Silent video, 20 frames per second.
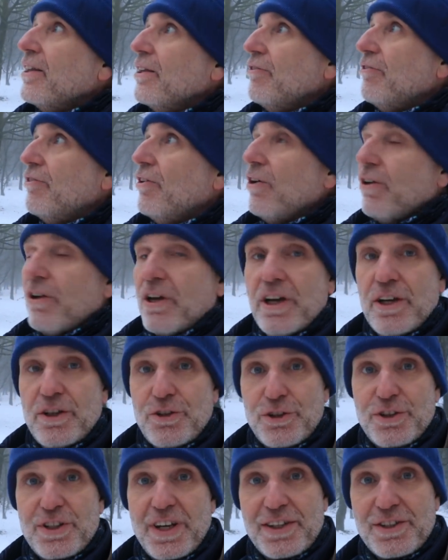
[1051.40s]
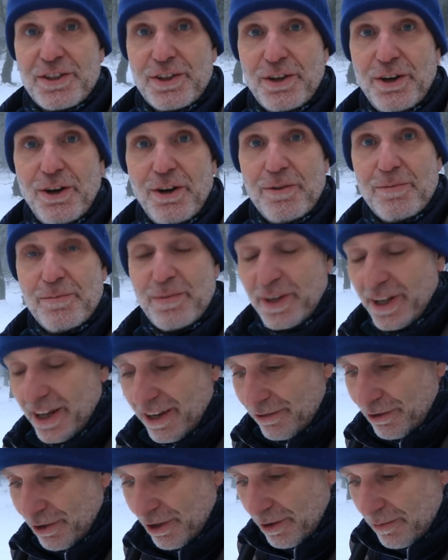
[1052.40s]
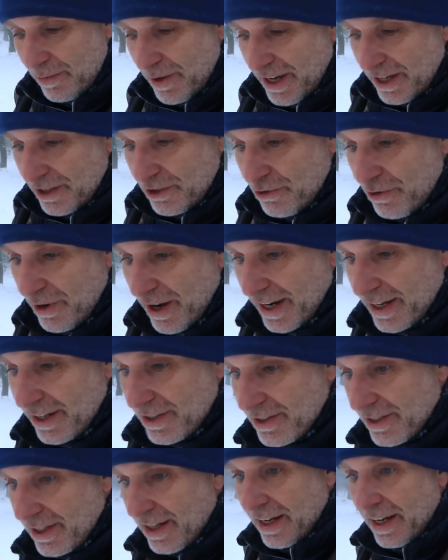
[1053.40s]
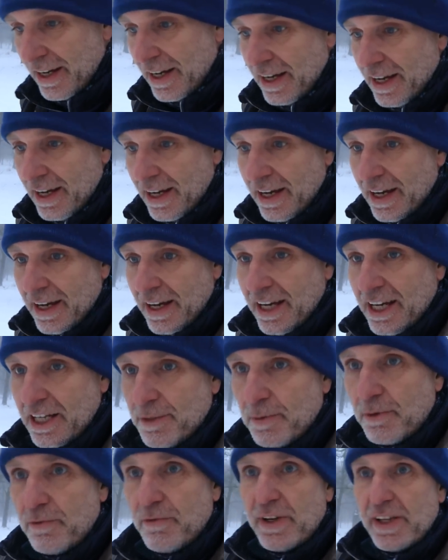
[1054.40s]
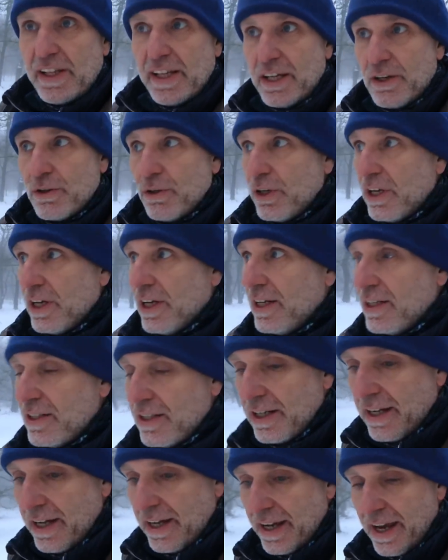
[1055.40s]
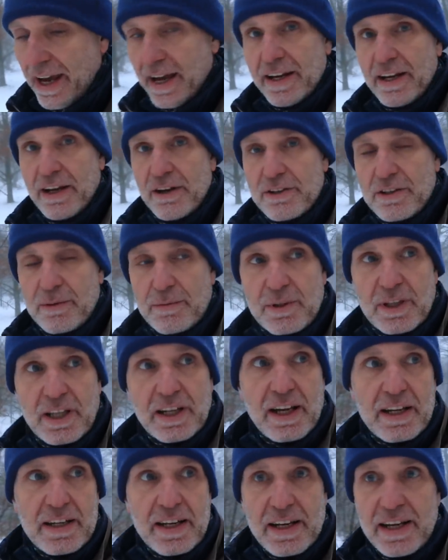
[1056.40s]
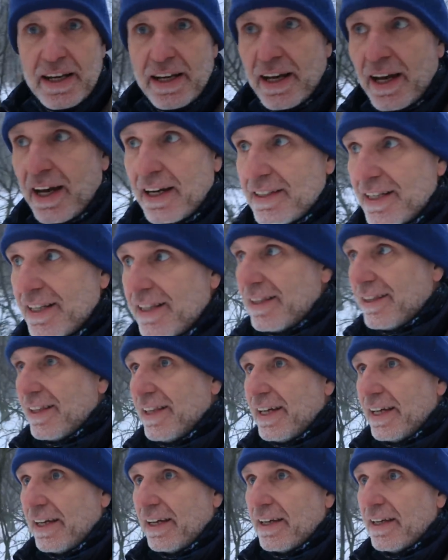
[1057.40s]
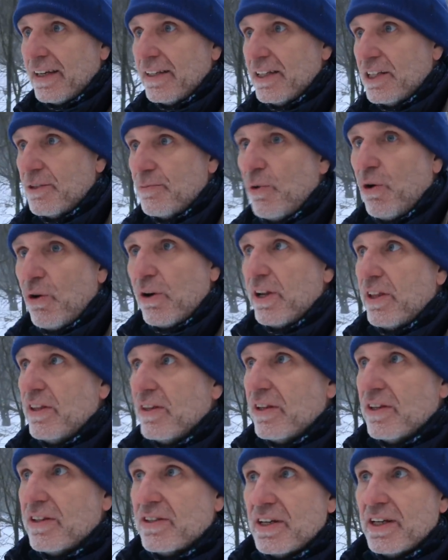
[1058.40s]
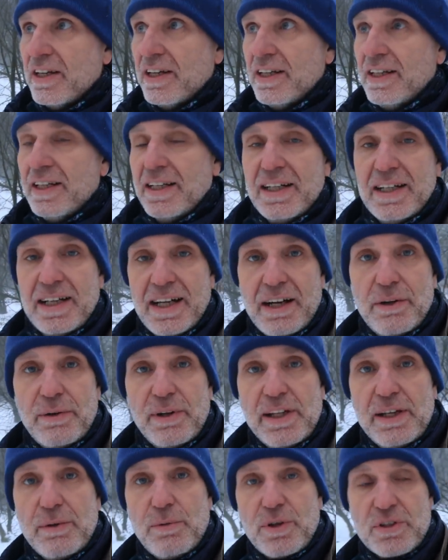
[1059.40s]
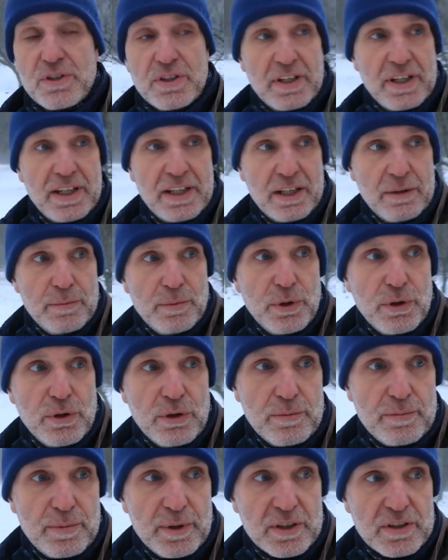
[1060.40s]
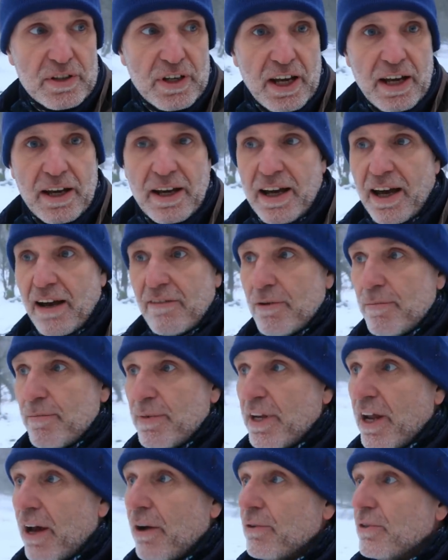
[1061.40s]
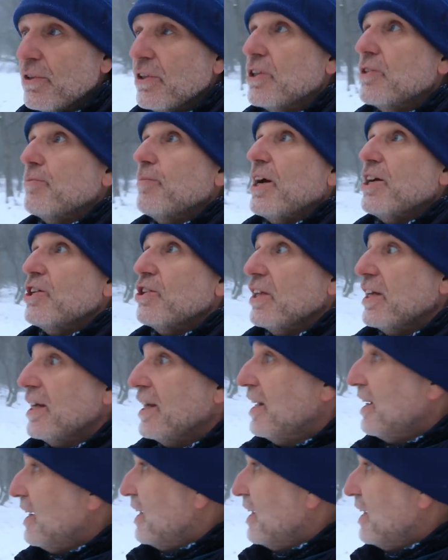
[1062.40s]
The fog just hasn't gone, but I've got to make tracks. It's been really good today getting out. I'm glad I did it. I did think this morning that I really wasn't in the mood, but uh, having been out and especially